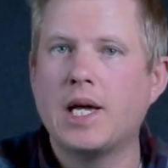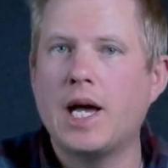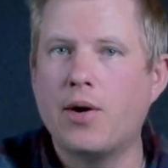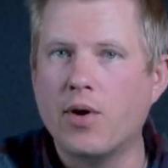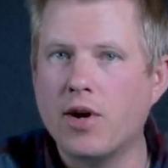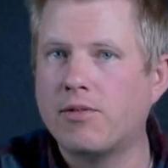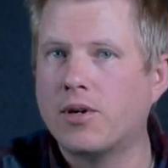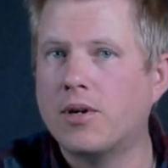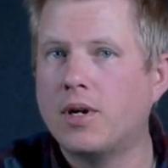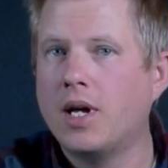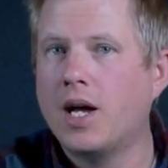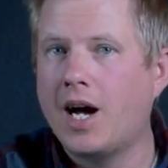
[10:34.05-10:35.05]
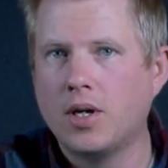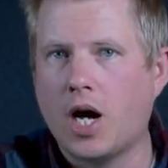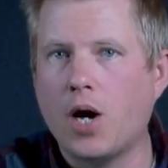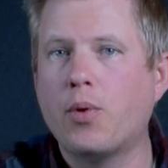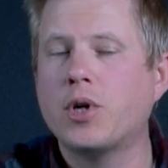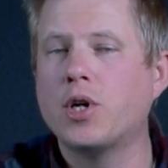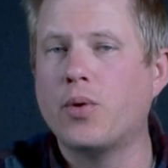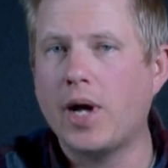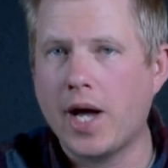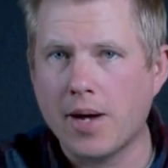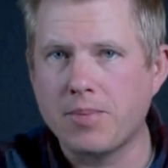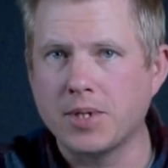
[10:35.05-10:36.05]
However, I want to know what
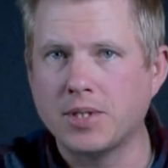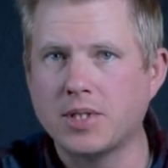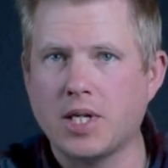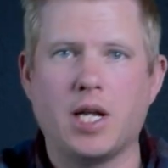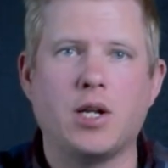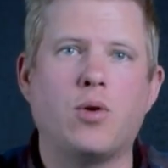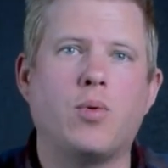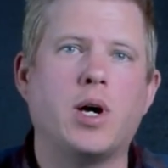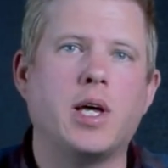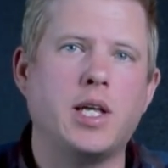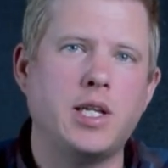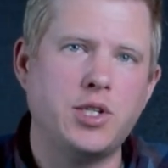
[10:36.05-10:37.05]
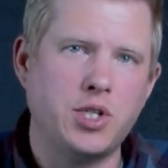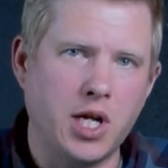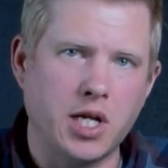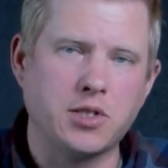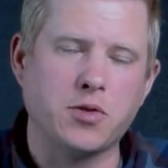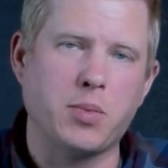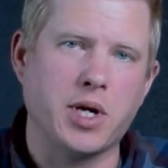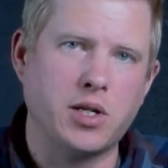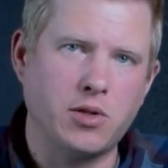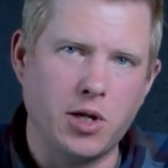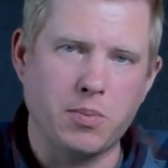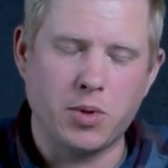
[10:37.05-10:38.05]
happens, and I don't want any chance of my
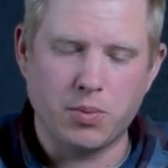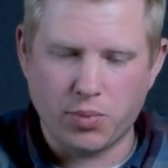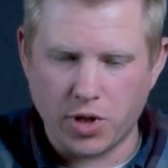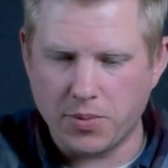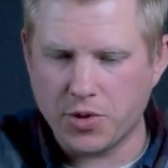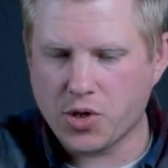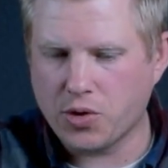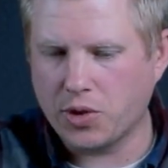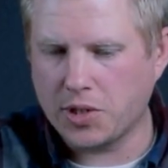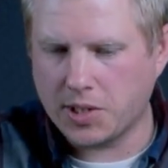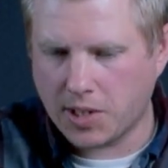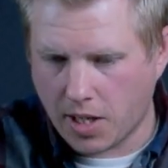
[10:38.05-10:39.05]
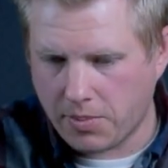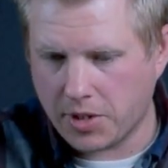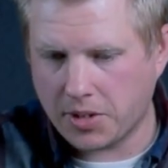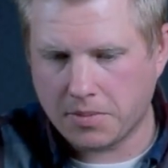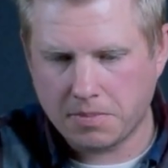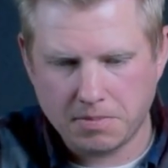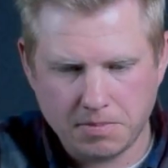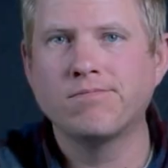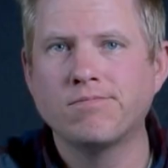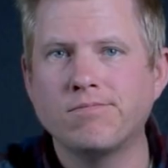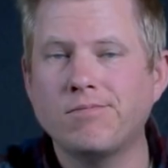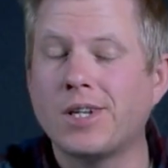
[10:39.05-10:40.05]
clip prematurely stopping.
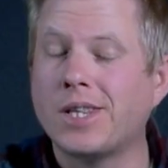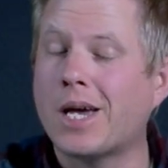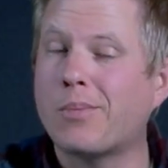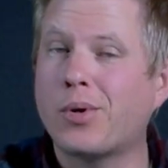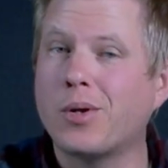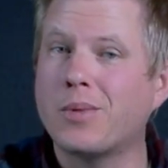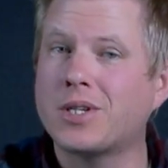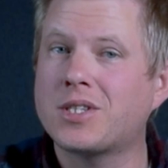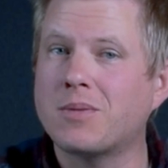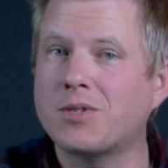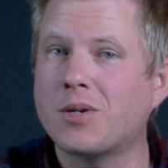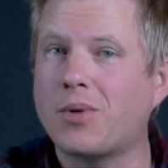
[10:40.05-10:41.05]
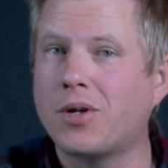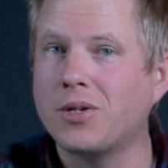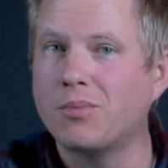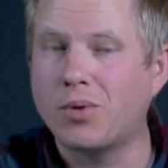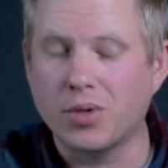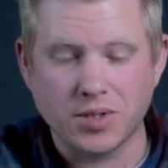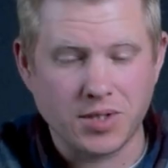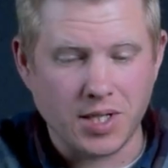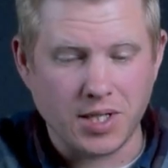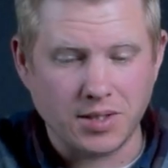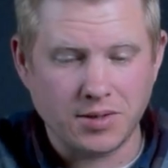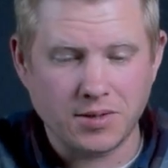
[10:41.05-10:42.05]
And that pretty much sums up all the important
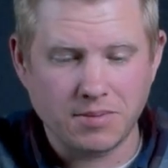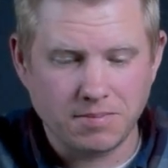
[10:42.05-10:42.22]
settings.